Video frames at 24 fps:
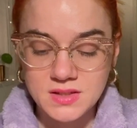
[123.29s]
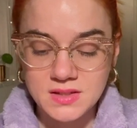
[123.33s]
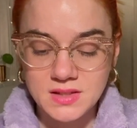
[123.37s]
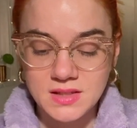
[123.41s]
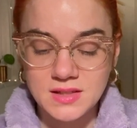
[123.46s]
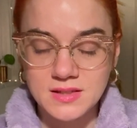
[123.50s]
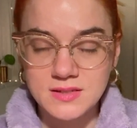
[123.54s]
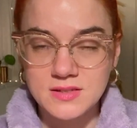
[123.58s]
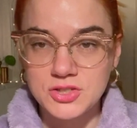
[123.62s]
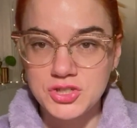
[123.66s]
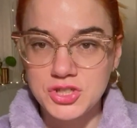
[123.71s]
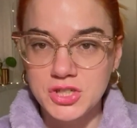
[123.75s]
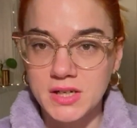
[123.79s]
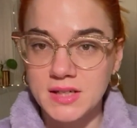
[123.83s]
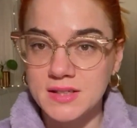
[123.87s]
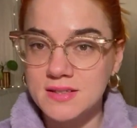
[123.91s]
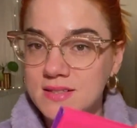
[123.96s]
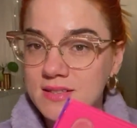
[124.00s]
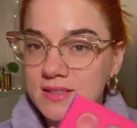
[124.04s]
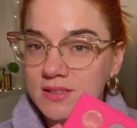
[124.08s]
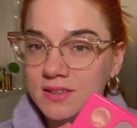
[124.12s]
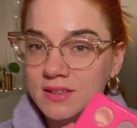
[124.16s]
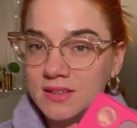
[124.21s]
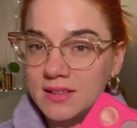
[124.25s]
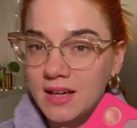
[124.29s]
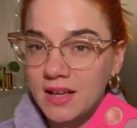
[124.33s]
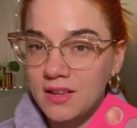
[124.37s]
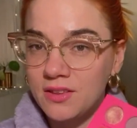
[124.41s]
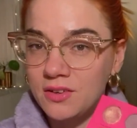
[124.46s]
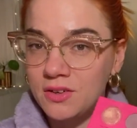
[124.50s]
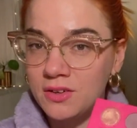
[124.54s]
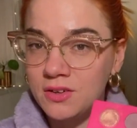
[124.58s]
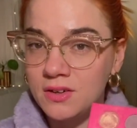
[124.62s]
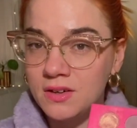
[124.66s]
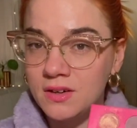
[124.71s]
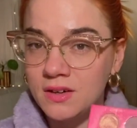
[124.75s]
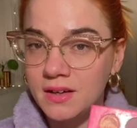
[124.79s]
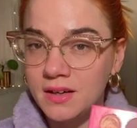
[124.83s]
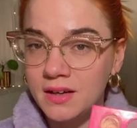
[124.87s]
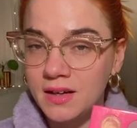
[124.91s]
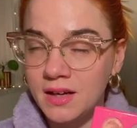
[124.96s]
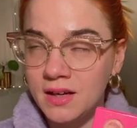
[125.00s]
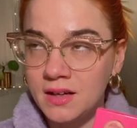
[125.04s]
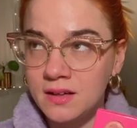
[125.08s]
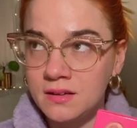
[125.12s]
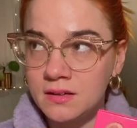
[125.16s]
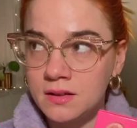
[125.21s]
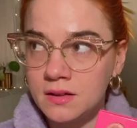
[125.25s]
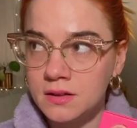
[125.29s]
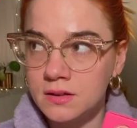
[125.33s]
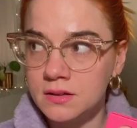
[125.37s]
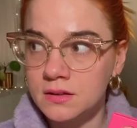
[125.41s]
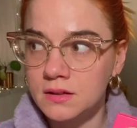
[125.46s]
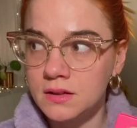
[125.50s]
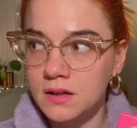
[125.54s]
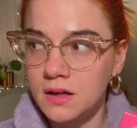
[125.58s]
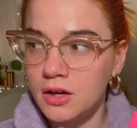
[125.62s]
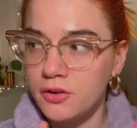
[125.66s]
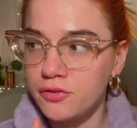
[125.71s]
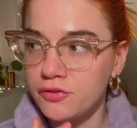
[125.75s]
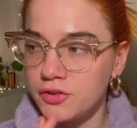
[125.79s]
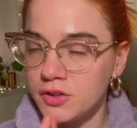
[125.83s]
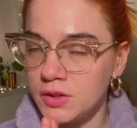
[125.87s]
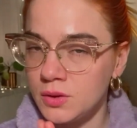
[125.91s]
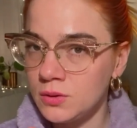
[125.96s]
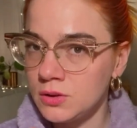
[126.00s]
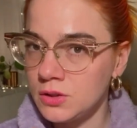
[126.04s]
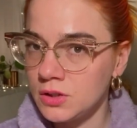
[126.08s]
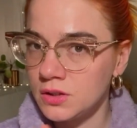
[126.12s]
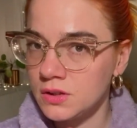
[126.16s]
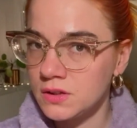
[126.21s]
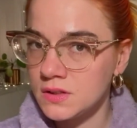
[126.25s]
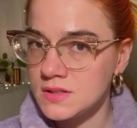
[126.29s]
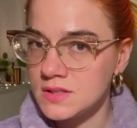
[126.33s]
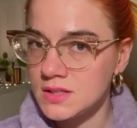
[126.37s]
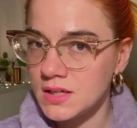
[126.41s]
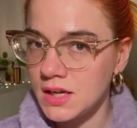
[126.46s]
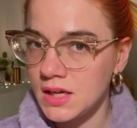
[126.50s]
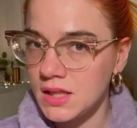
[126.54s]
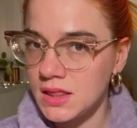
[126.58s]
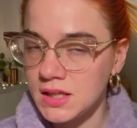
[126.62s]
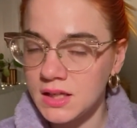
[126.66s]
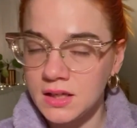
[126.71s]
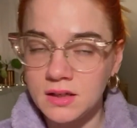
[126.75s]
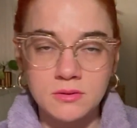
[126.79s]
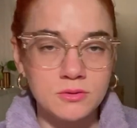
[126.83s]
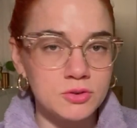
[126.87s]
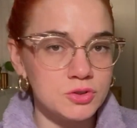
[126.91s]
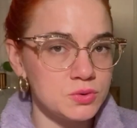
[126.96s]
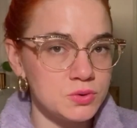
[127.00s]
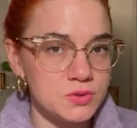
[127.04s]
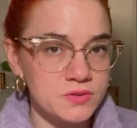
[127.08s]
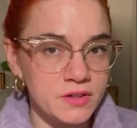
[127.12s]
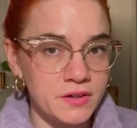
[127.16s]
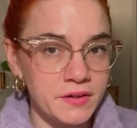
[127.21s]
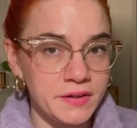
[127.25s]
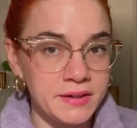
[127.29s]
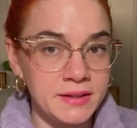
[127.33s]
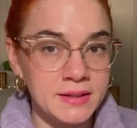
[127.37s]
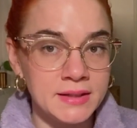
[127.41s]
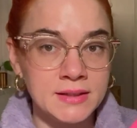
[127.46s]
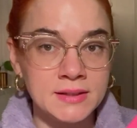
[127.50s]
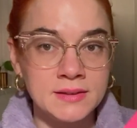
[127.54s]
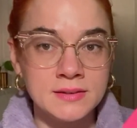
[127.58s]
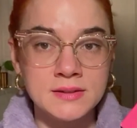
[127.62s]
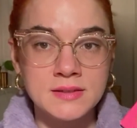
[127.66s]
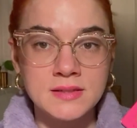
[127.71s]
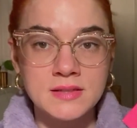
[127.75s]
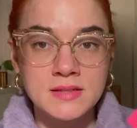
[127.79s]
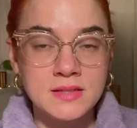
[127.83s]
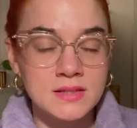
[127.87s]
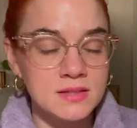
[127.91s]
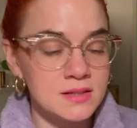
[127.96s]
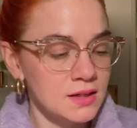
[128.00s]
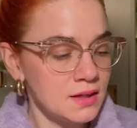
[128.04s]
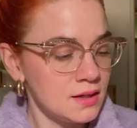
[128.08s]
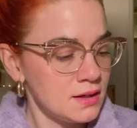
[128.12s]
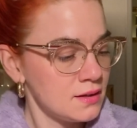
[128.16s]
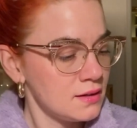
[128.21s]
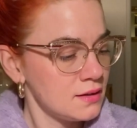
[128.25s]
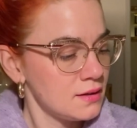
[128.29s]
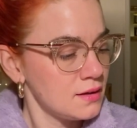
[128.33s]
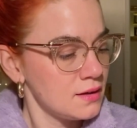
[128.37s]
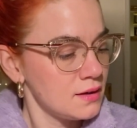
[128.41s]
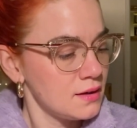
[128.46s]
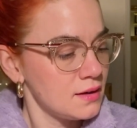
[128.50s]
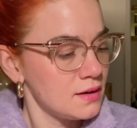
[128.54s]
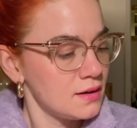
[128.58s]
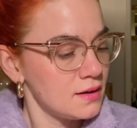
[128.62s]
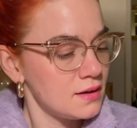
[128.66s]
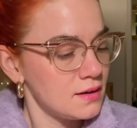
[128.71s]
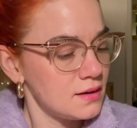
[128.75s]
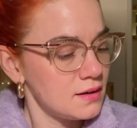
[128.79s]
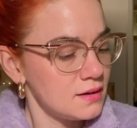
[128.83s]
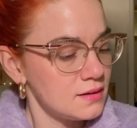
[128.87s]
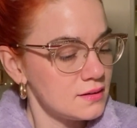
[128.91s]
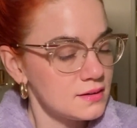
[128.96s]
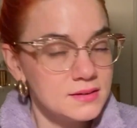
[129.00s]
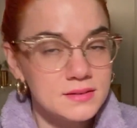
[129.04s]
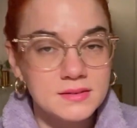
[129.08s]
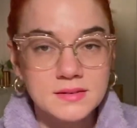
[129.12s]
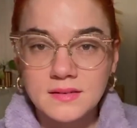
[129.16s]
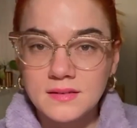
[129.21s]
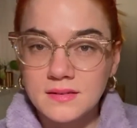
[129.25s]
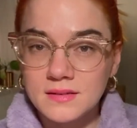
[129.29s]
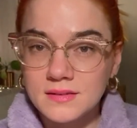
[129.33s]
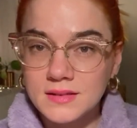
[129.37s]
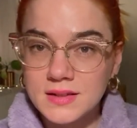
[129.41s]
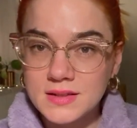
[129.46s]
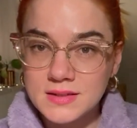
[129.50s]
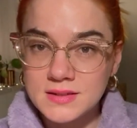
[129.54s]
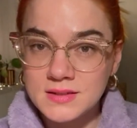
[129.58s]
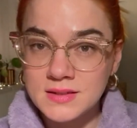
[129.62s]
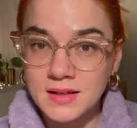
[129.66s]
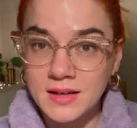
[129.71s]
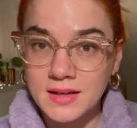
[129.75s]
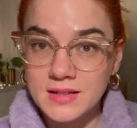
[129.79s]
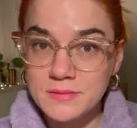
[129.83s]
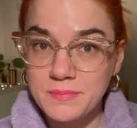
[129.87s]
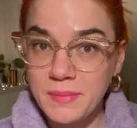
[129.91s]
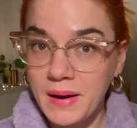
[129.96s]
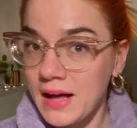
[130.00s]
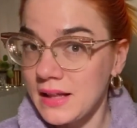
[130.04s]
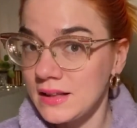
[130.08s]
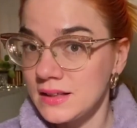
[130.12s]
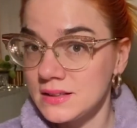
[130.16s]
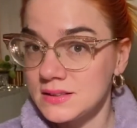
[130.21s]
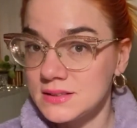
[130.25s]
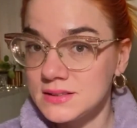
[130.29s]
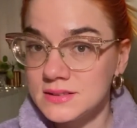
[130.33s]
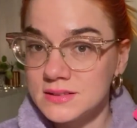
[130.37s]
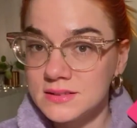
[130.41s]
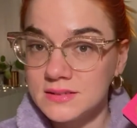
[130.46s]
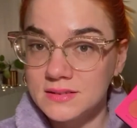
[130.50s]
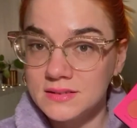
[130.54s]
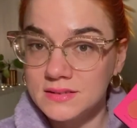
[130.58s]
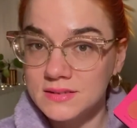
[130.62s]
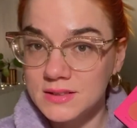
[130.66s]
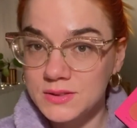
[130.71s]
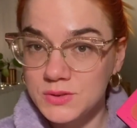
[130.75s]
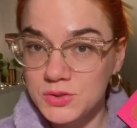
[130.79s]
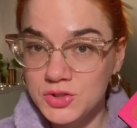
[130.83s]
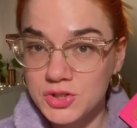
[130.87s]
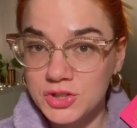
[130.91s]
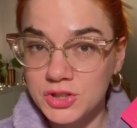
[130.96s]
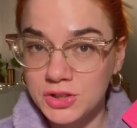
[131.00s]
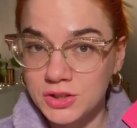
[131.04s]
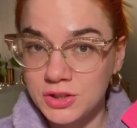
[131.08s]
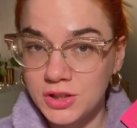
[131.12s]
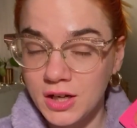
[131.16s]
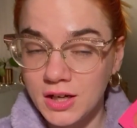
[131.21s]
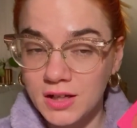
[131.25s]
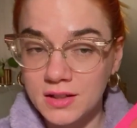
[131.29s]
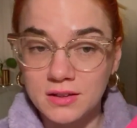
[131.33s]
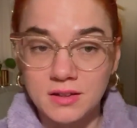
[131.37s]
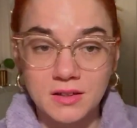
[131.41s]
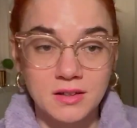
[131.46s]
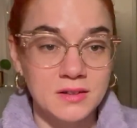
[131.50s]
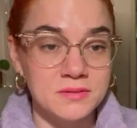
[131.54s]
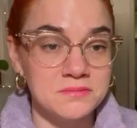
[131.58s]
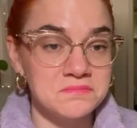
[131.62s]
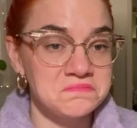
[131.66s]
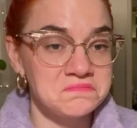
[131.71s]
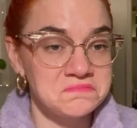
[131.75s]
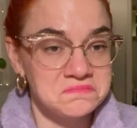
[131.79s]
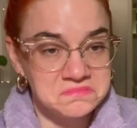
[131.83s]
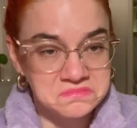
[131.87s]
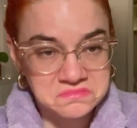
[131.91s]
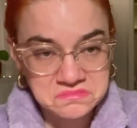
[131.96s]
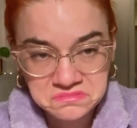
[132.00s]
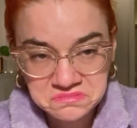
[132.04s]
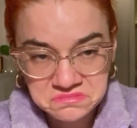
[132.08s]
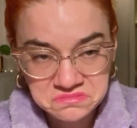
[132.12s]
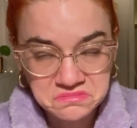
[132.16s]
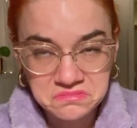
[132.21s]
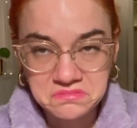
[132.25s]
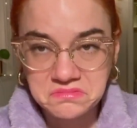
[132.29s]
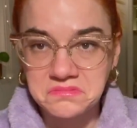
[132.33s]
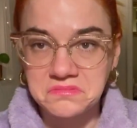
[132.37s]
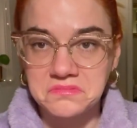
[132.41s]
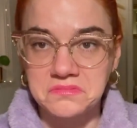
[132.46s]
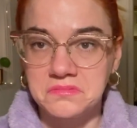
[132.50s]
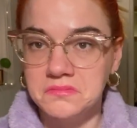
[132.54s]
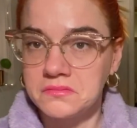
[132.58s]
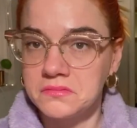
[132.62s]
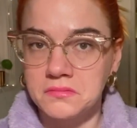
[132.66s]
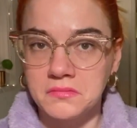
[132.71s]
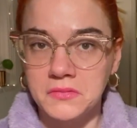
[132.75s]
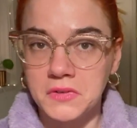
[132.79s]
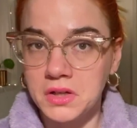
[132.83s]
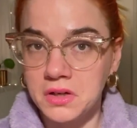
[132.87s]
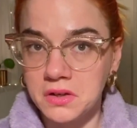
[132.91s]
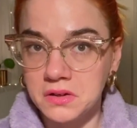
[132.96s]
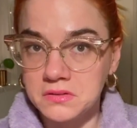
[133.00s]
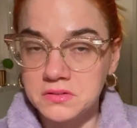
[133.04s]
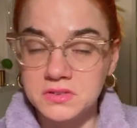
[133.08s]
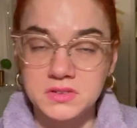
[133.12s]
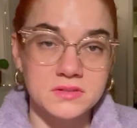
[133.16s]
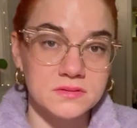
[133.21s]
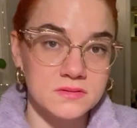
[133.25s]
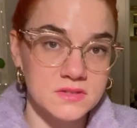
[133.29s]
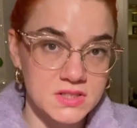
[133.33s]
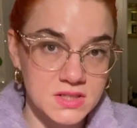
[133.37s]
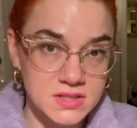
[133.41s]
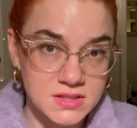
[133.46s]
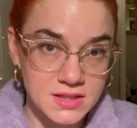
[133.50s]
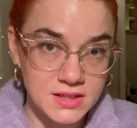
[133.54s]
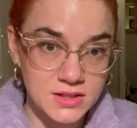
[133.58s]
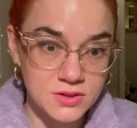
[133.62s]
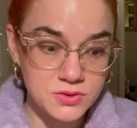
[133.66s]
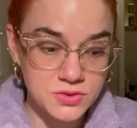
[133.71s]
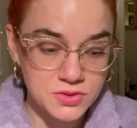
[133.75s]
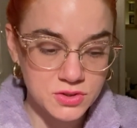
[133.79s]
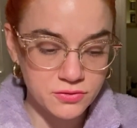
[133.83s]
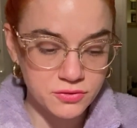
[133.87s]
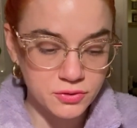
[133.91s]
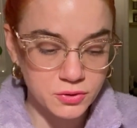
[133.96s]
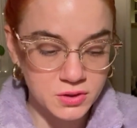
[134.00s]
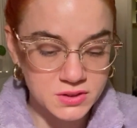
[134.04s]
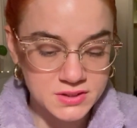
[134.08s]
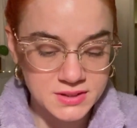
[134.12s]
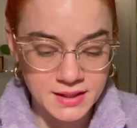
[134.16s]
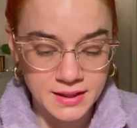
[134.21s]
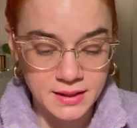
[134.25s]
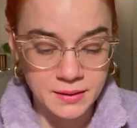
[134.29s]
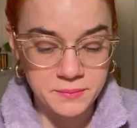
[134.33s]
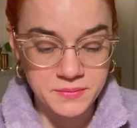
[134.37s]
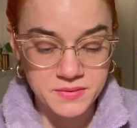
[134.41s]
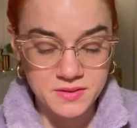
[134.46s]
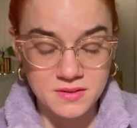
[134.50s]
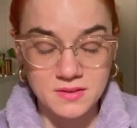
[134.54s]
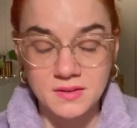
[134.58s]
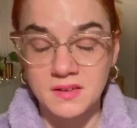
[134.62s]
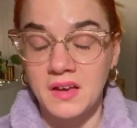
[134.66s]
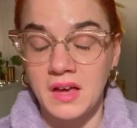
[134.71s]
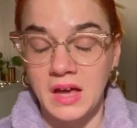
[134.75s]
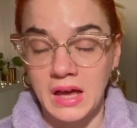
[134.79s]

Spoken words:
these shades together in a few looks, I think, which was very nice. This is a nice palette. This was a good color. You know, since I used it 4 times,